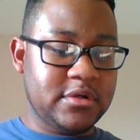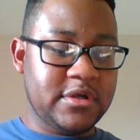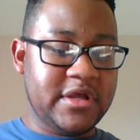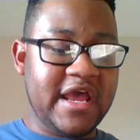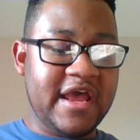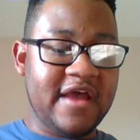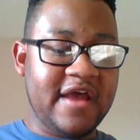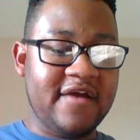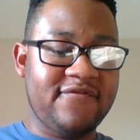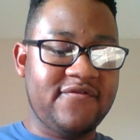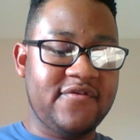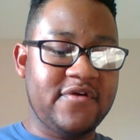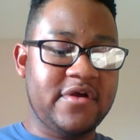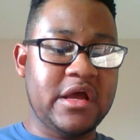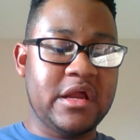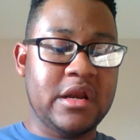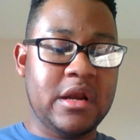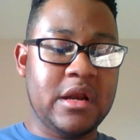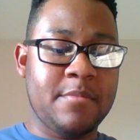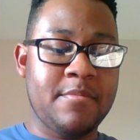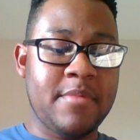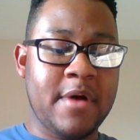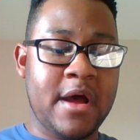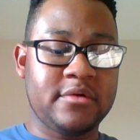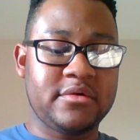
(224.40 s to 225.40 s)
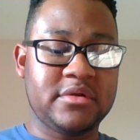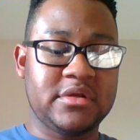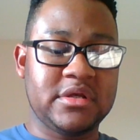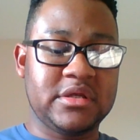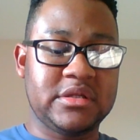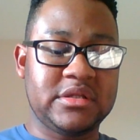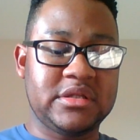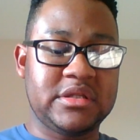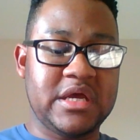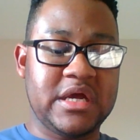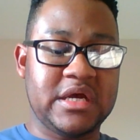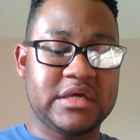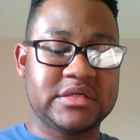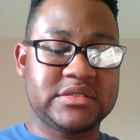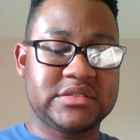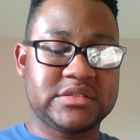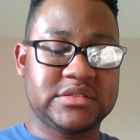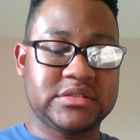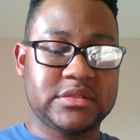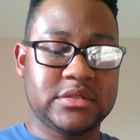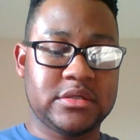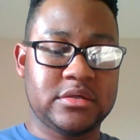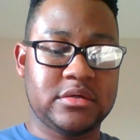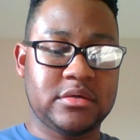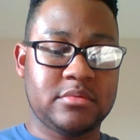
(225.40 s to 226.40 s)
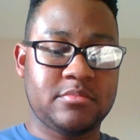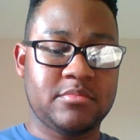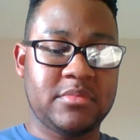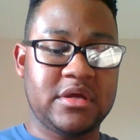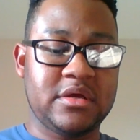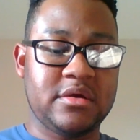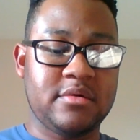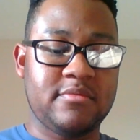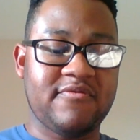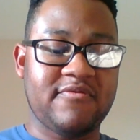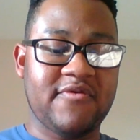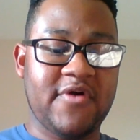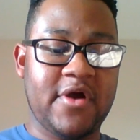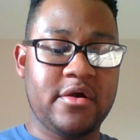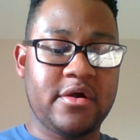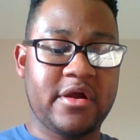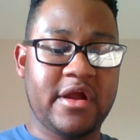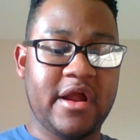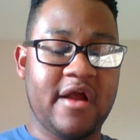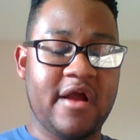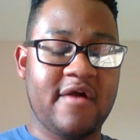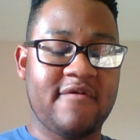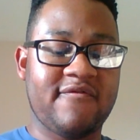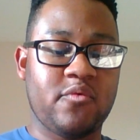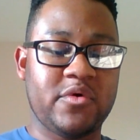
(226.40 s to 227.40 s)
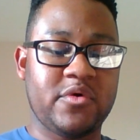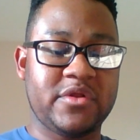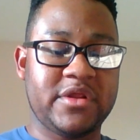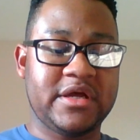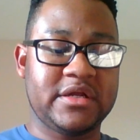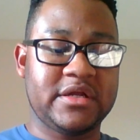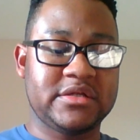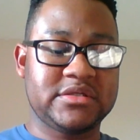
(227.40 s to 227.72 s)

Can't forget about the disc. Being very careful with